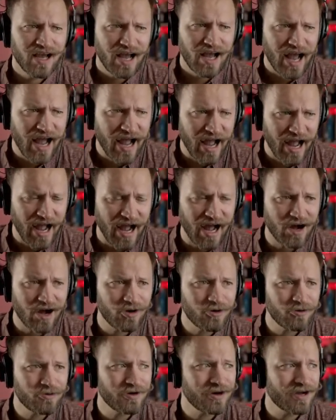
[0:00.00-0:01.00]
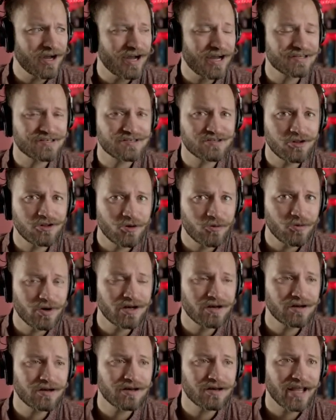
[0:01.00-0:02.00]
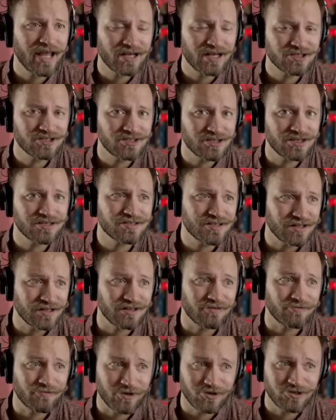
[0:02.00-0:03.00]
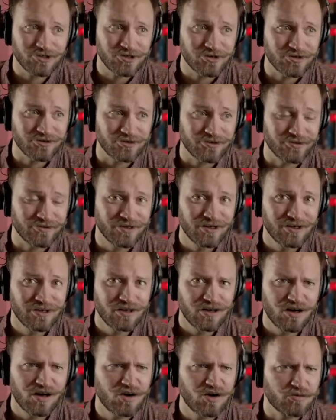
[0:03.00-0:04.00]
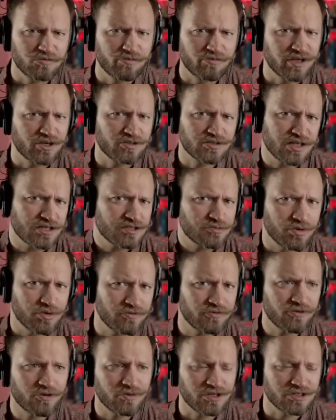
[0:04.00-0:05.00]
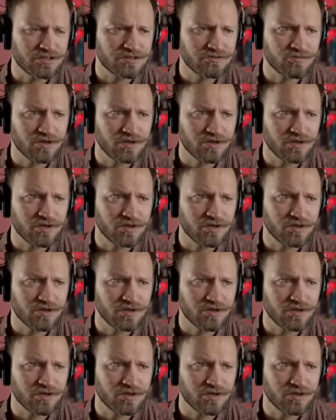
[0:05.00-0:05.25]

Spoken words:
how has no one catch this at the functional? Oh, because that's performance.